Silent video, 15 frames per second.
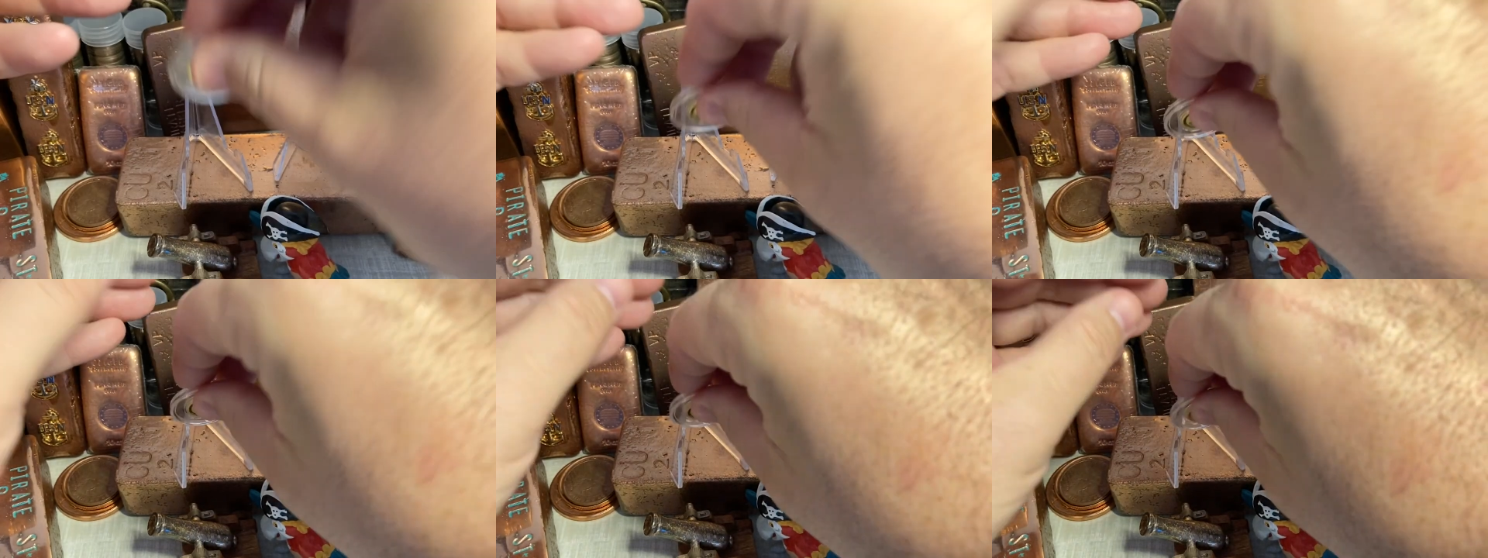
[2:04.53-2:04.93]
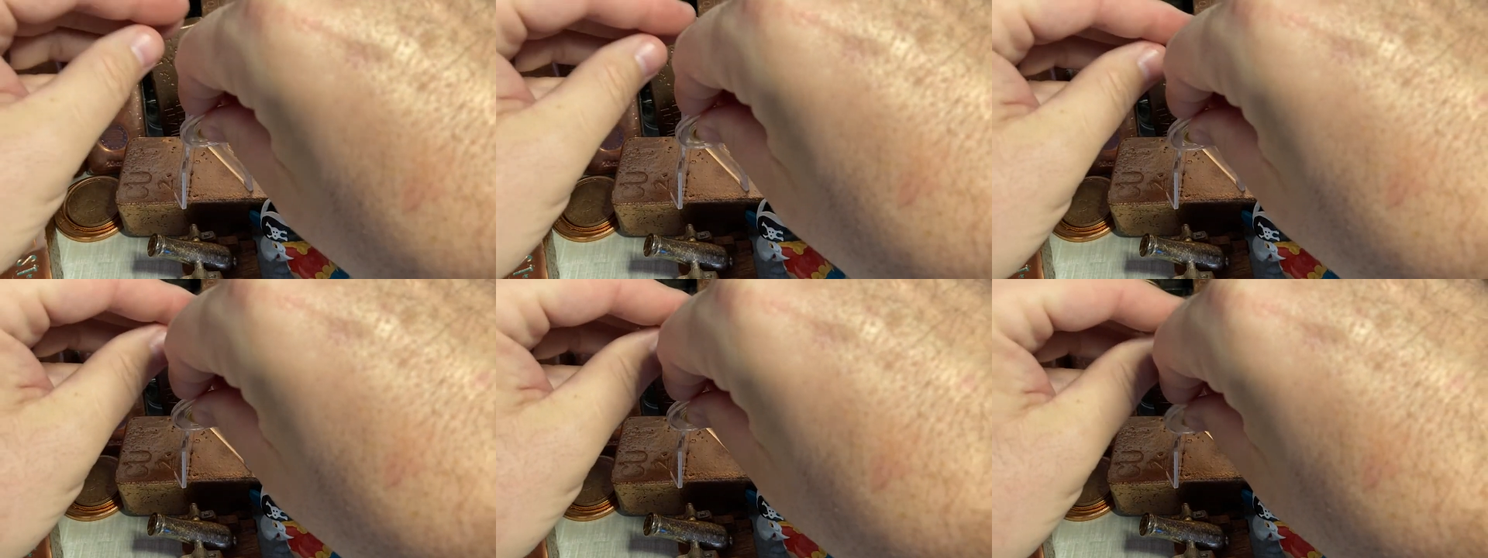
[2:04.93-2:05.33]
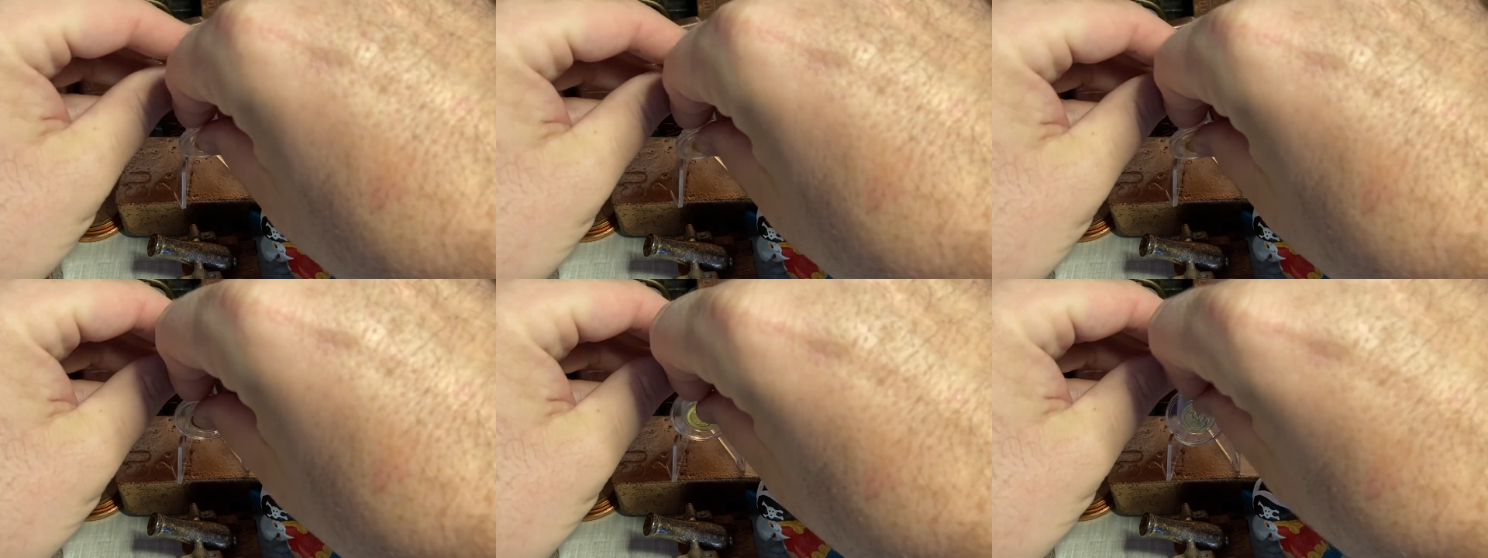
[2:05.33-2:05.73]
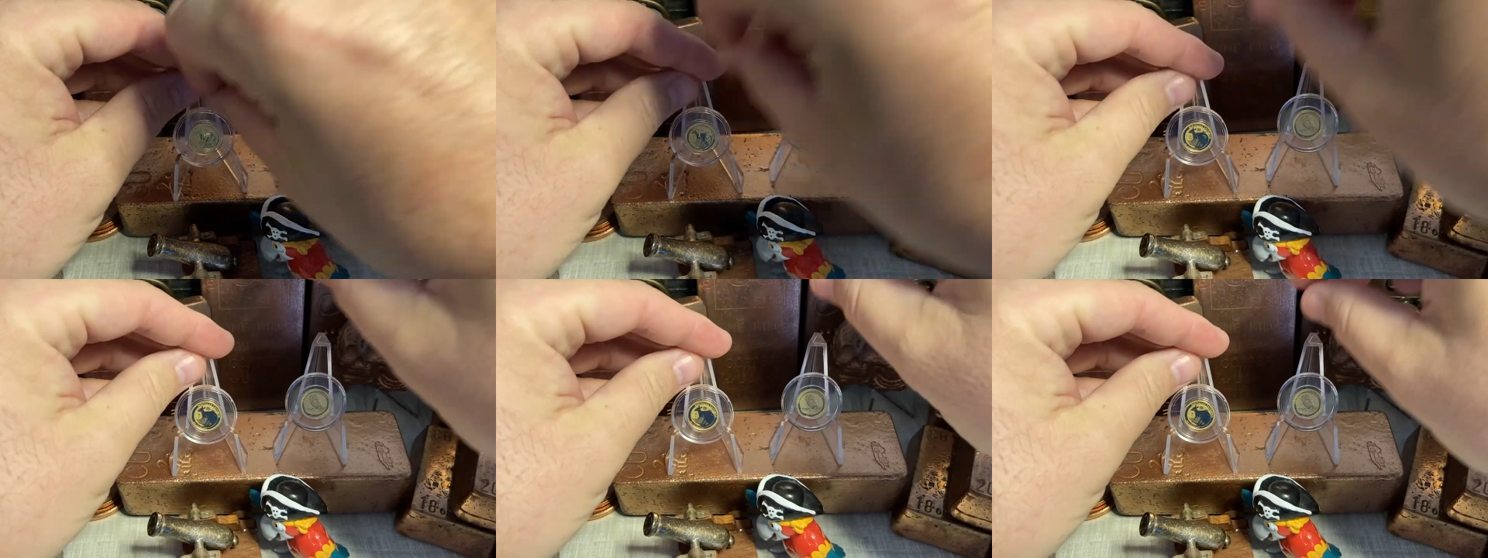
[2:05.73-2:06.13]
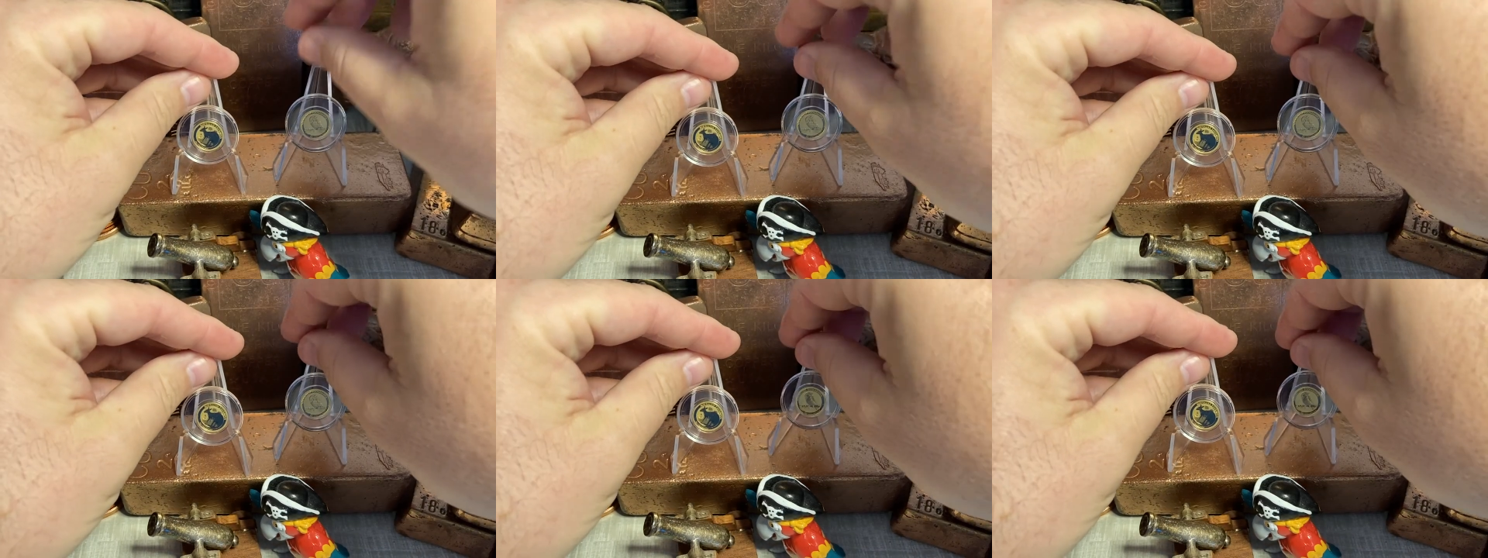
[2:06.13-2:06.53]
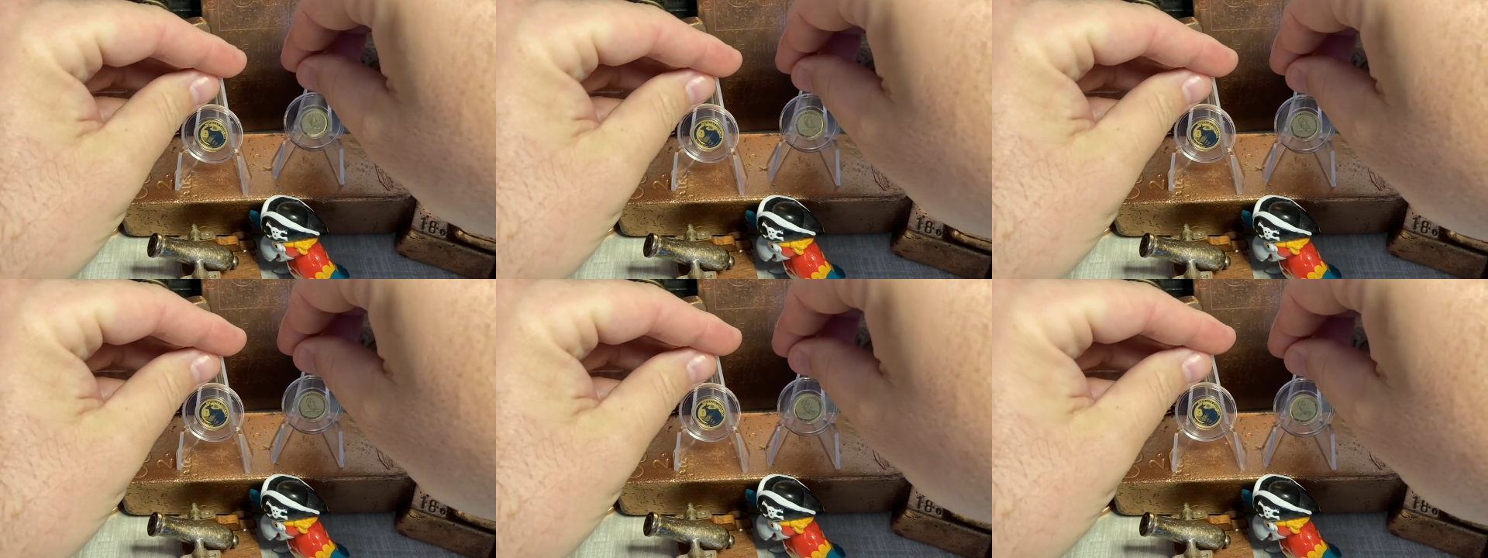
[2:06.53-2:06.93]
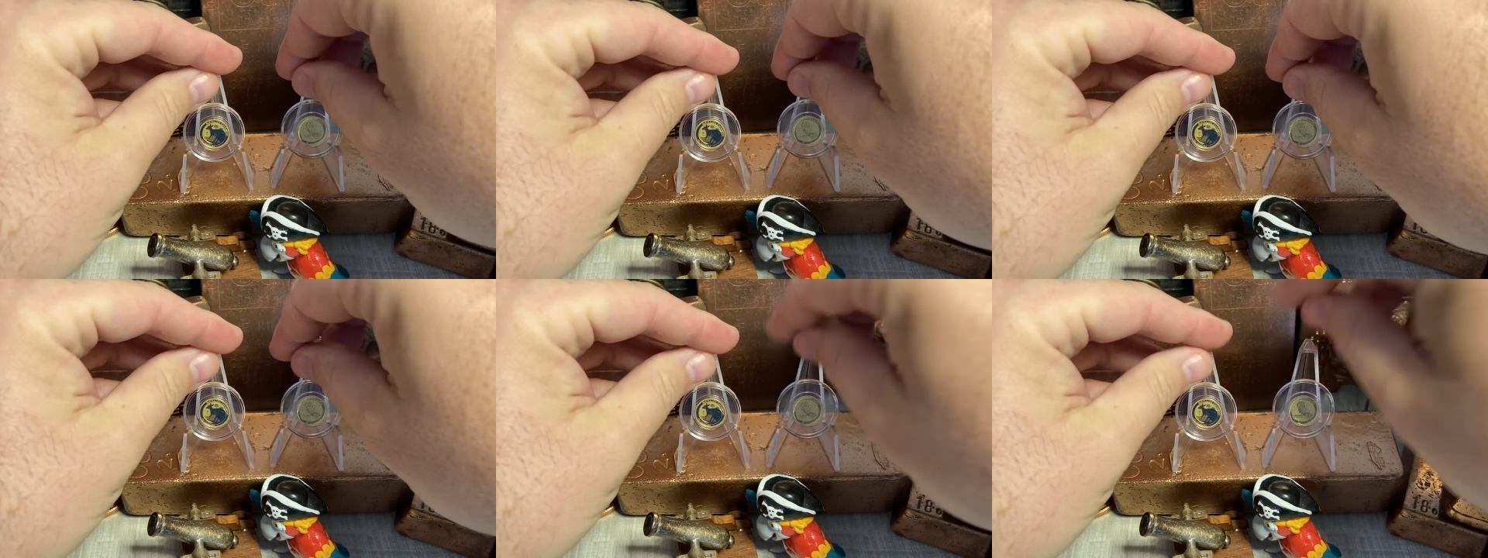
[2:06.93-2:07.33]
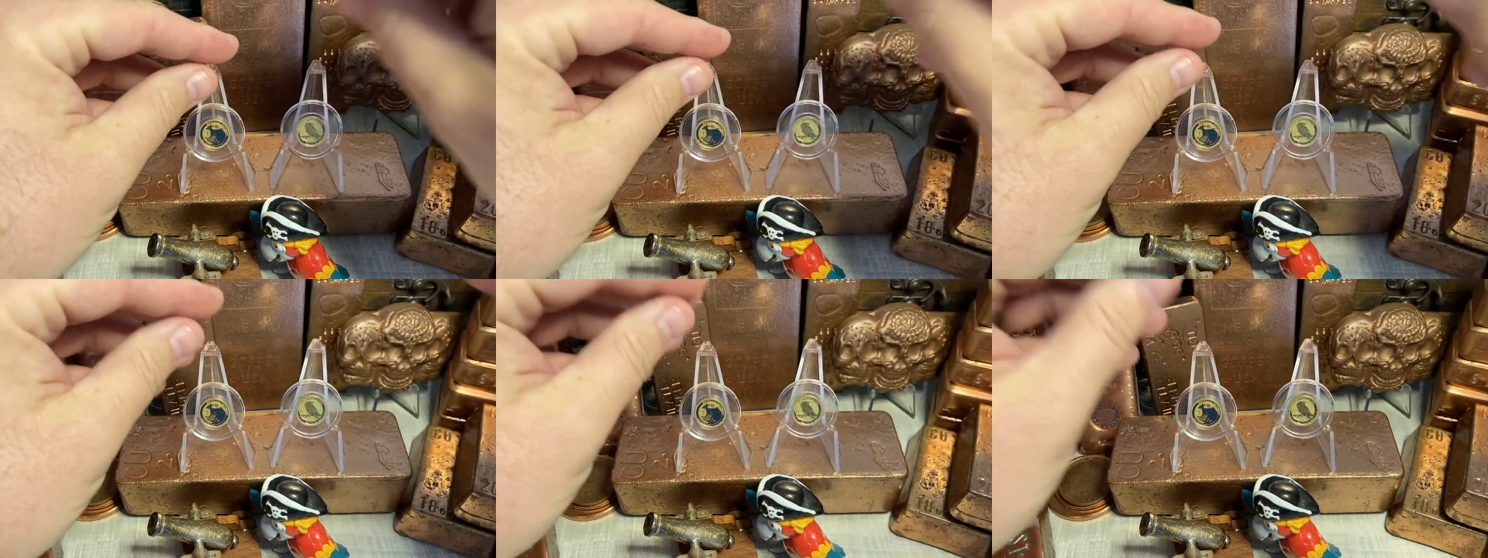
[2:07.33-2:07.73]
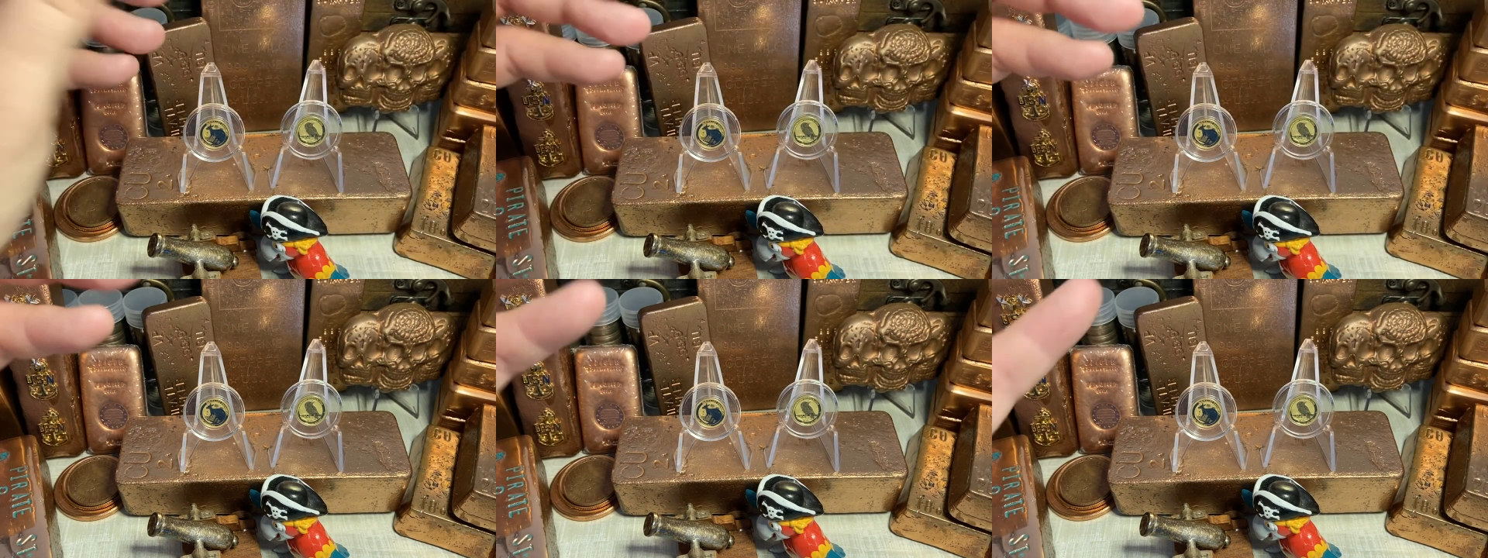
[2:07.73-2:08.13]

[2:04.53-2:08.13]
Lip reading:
Nobody's mouth can be seen.